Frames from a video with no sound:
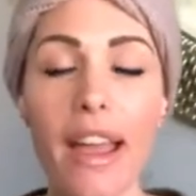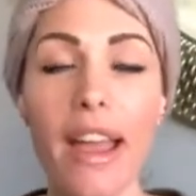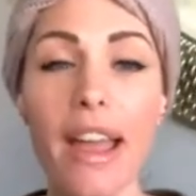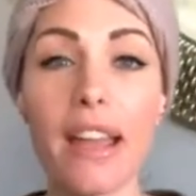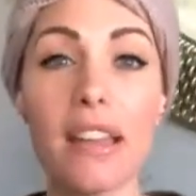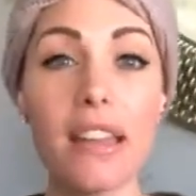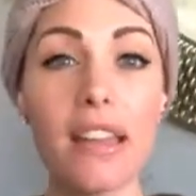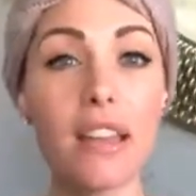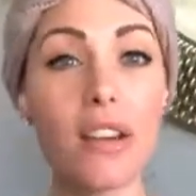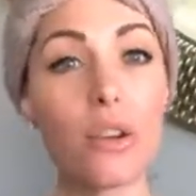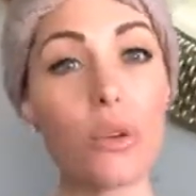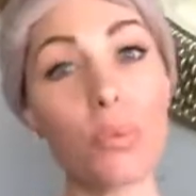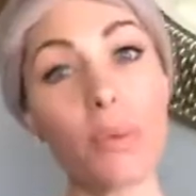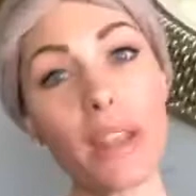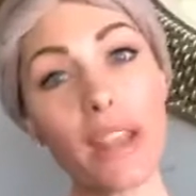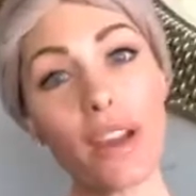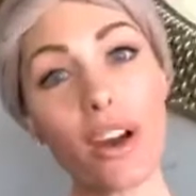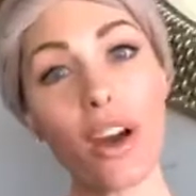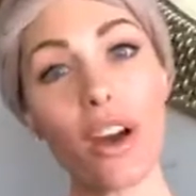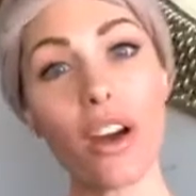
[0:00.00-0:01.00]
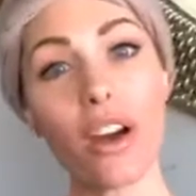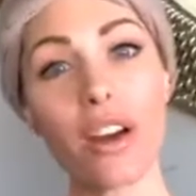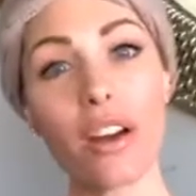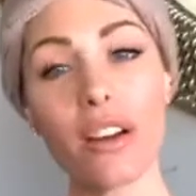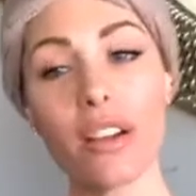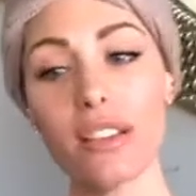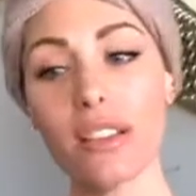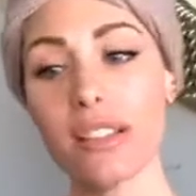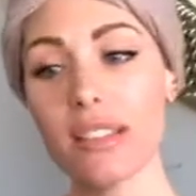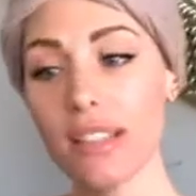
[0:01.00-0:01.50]
And here we
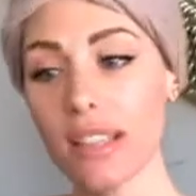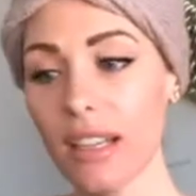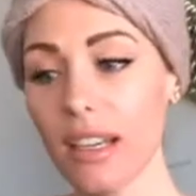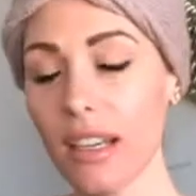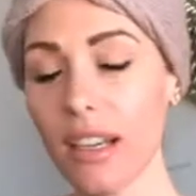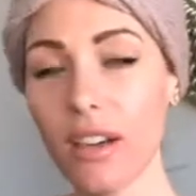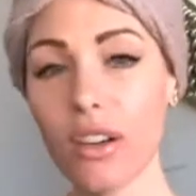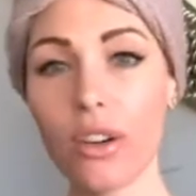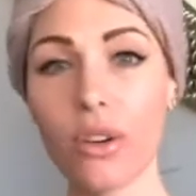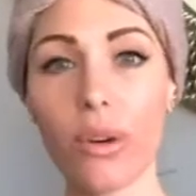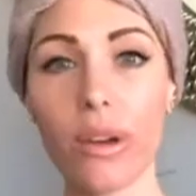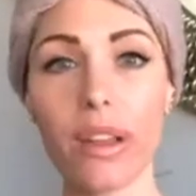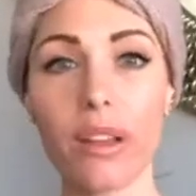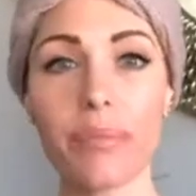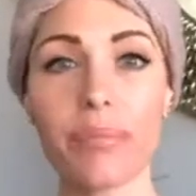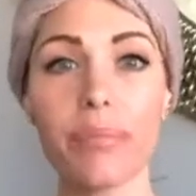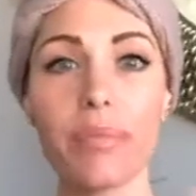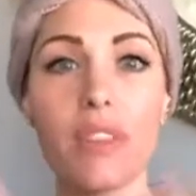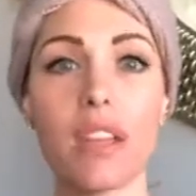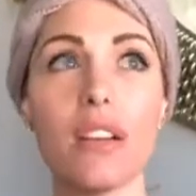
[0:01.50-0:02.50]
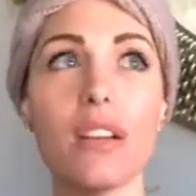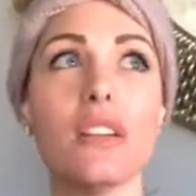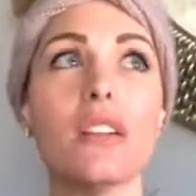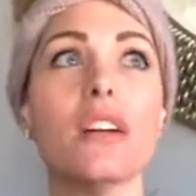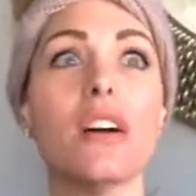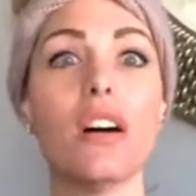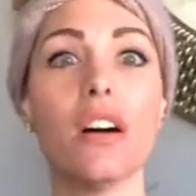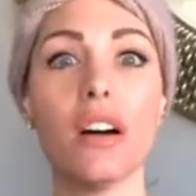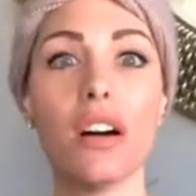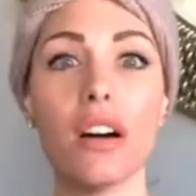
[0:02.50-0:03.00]
are sitting here going,
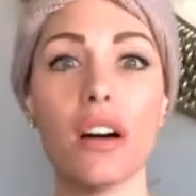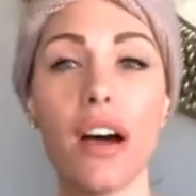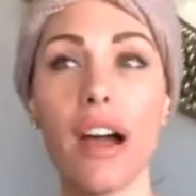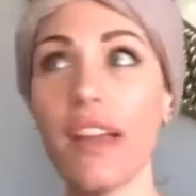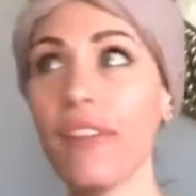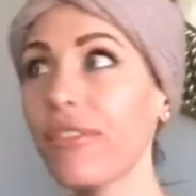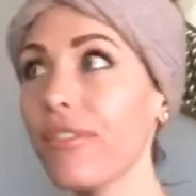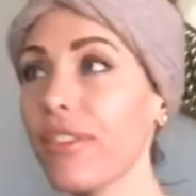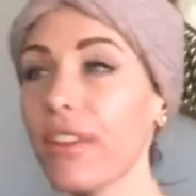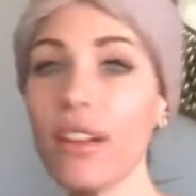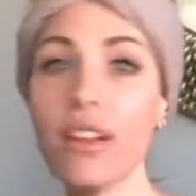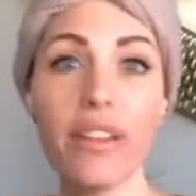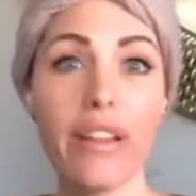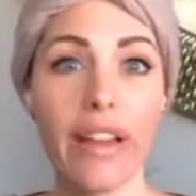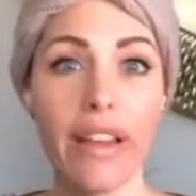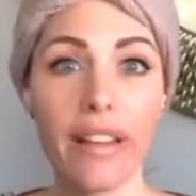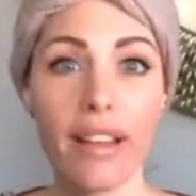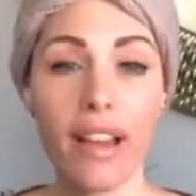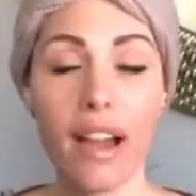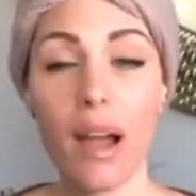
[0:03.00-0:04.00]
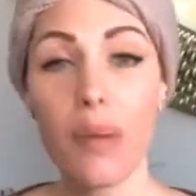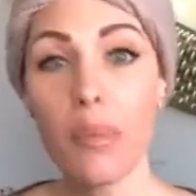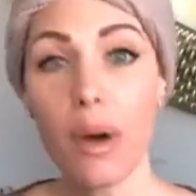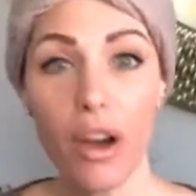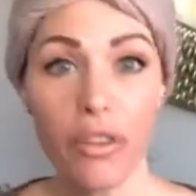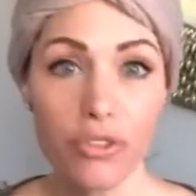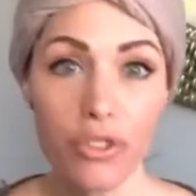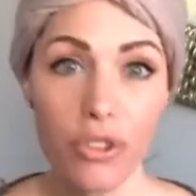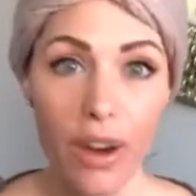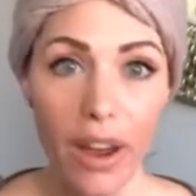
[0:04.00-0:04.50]
I feel like I'm
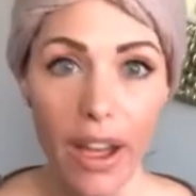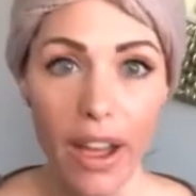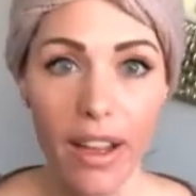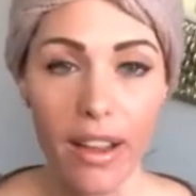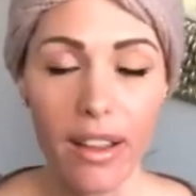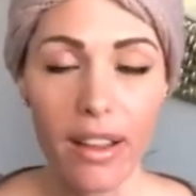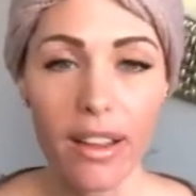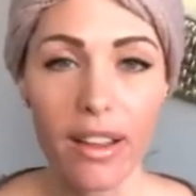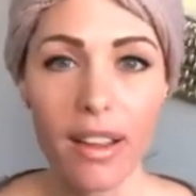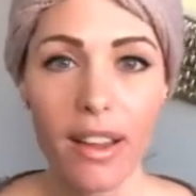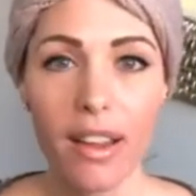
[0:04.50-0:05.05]
off track.